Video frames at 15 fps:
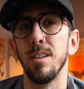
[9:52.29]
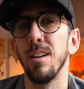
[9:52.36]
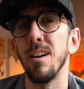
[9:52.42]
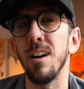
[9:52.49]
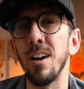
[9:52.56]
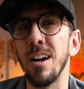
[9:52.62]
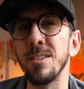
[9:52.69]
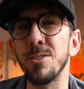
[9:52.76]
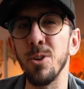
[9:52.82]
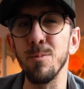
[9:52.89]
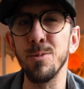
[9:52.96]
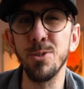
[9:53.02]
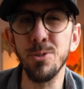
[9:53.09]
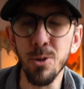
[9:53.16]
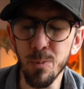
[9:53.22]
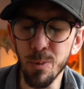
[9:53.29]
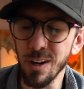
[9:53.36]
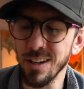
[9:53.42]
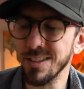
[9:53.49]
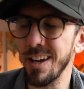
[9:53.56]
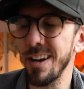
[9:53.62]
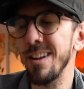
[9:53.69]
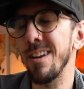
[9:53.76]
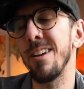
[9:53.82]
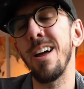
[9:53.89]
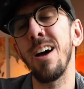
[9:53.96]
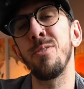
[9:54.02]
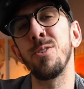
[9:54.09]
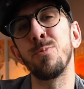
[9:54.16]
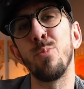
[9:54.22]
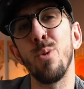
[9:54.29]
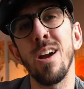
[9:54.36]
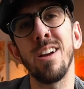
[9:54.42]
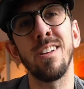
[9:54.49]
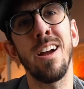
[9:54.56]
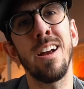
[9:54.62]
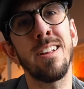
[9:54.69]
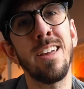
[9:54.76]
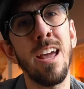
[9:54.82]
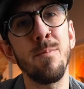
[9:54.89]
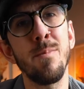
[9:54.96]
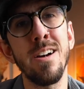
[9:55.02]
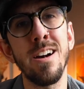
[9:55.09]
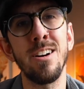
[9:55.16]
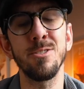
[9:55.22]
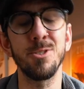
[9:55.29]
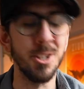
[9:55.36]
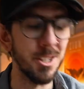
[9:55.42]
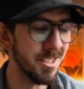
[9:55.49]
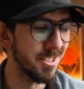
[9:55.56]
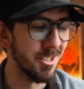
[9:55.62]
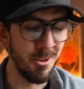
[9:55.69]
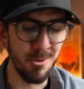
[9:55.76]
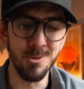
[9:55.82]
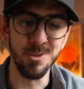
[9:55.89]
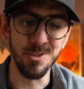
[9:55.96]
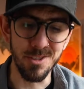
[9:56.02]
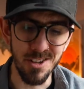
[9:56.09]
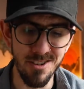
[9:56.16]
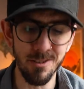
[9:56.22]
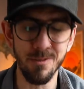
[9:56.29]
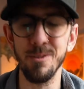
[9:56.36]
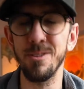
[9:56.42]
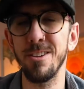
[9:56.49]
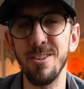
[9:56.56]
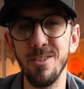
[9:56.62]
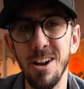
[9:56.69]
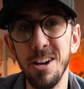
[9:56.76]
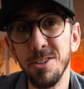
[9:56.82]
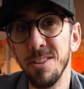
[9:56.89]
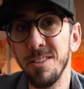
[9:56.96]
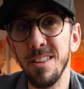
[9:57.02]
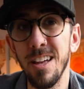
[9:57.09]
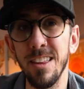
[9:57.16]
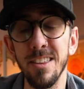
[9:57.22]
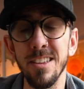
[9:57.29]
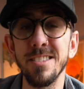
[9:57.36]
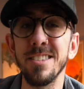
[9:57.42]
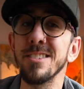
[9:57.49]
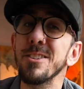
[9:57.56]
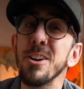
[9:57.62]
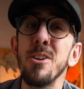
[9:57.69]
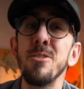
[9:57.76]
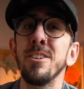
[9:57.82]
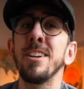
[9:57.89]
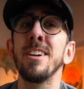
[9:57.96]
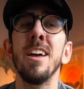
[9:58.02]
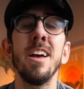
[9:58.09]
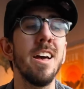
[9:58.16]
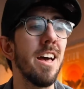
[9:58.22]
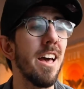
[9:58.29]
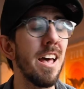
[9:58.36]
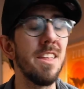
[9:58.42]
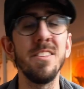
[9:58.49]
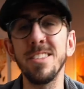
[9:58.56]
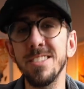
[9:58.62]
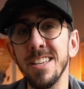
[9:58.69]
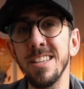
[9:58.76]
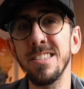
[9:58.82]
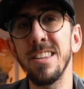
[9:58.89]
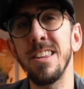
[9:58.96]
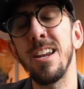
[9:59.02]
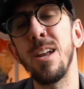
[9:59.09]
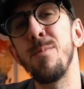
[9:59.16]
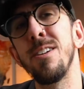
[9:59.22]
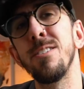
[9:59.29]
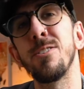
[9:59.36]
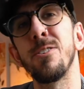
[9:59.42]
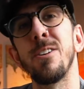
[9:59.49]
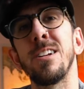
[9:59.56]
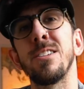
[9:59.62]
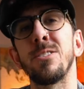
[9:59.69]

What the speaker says: All right, so I'm super excited on how this brand guide came out. Just so stoked for the direction that this is going and the season that I'm entering.